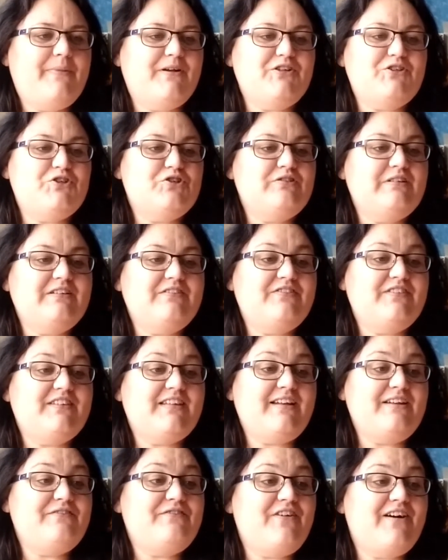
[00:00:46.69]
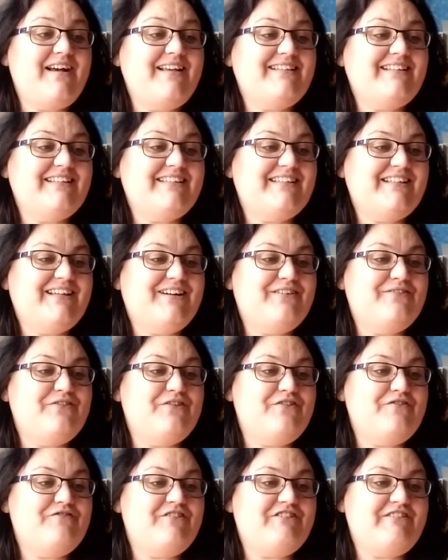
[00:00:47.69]
But Tori suddenly finds
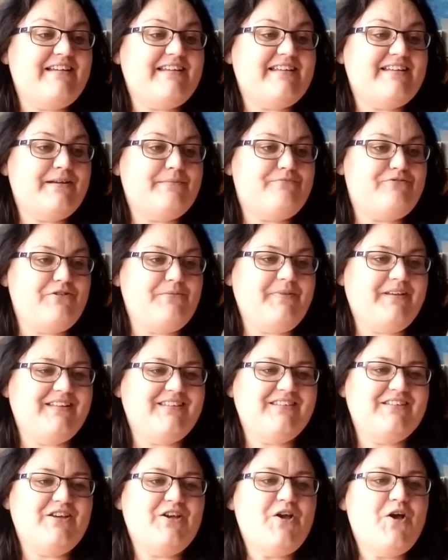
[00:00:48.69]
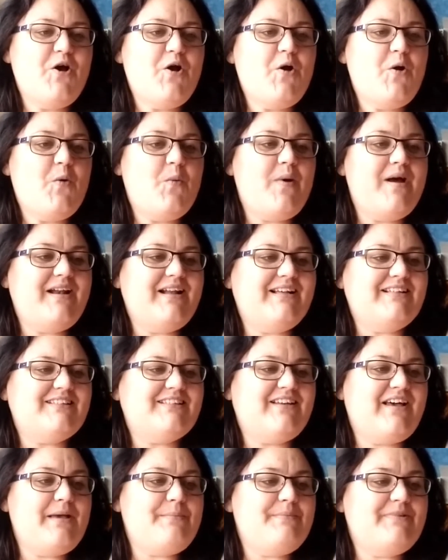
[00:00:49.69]
herself regretting her promise when
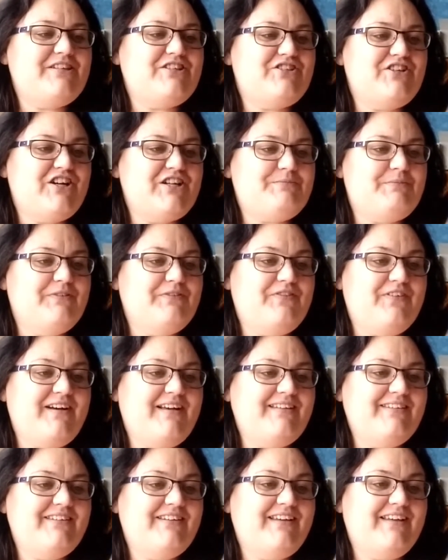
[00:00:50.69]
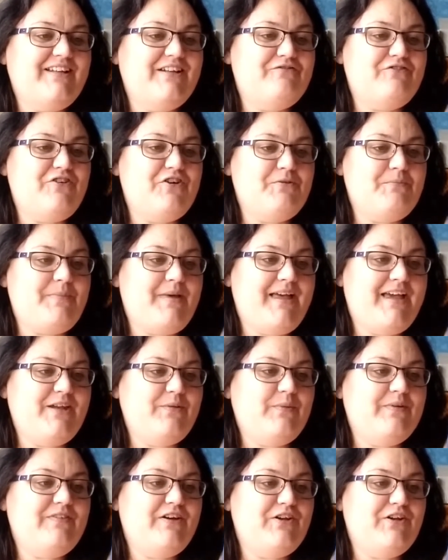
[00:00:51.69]
a slight misjudgment finds her in the wrong
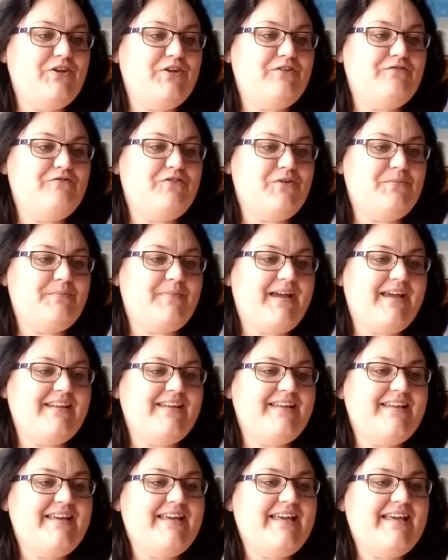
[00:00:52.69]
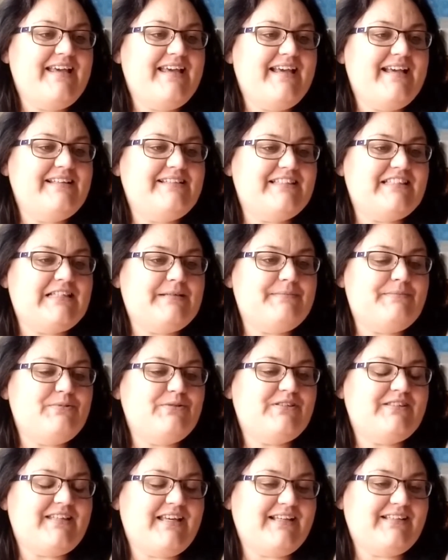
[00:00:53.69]
bed with her new roommate,
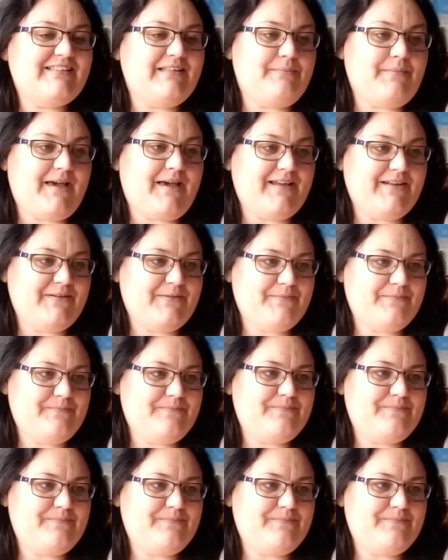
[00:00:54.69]
irresistible sexy Matt.